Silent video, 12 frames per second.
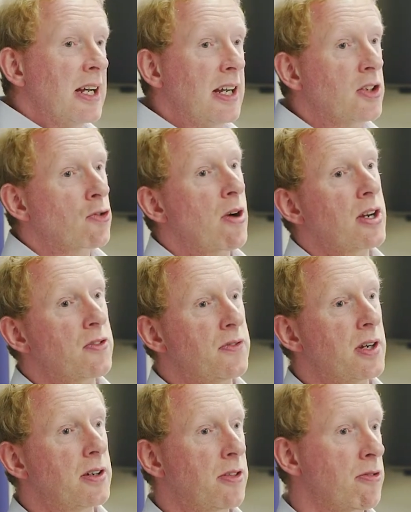is
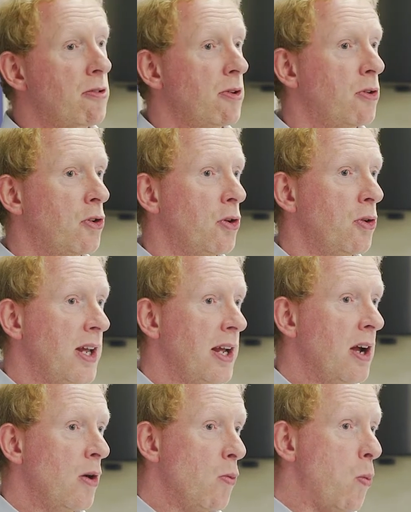transferred through to the
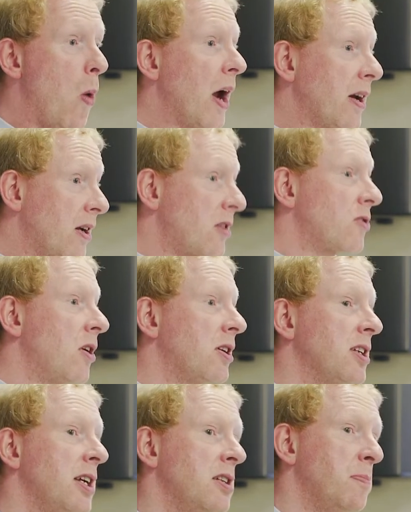one
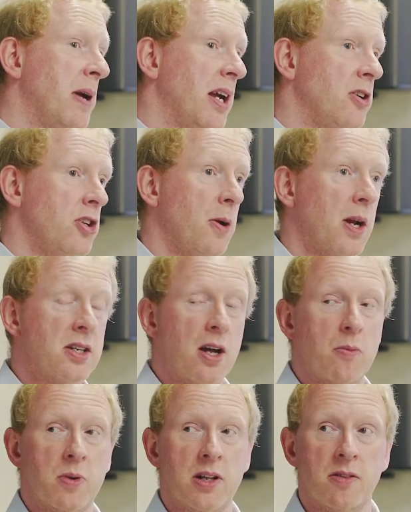consolidated page you end
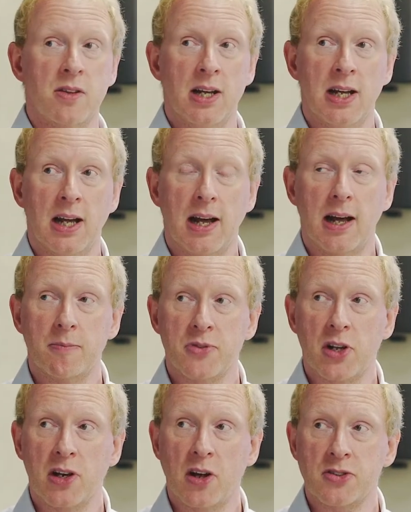up with?
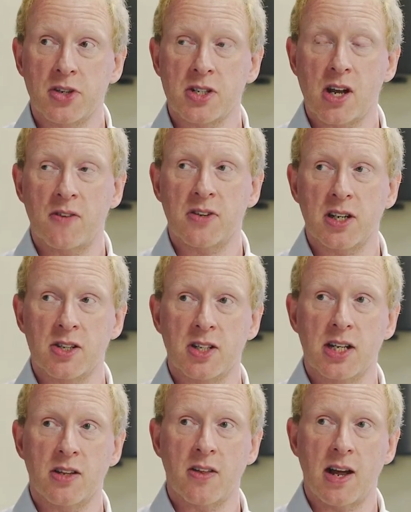So lots of stuff to
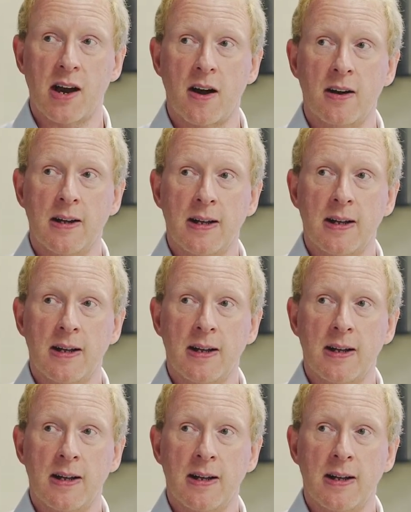consider there.